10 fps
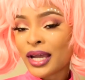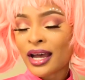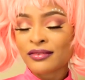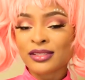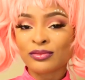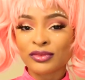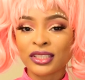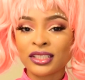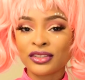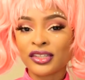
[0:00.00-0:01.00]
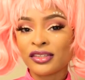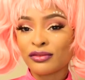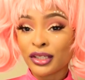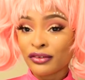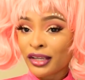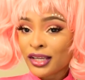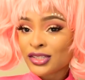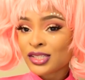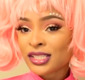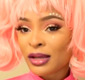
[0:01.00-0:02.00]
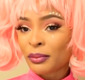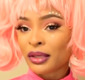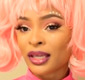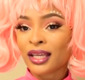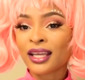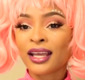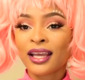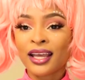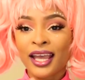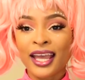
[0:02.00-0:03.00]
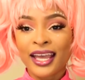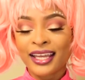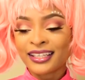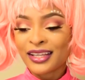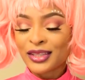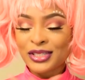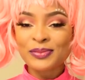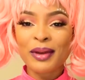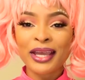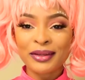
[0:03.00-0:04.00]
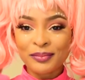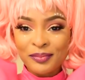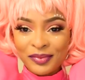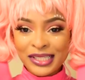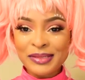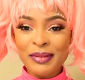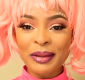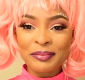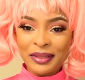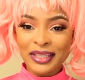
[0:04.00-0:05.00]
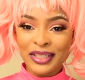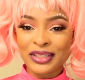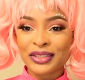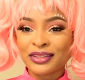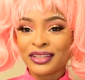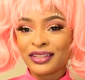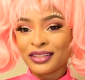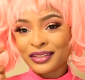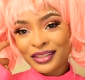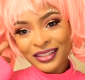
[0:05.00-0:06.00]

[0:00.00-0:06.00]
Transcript: I have some really good recreations coming, and this might be the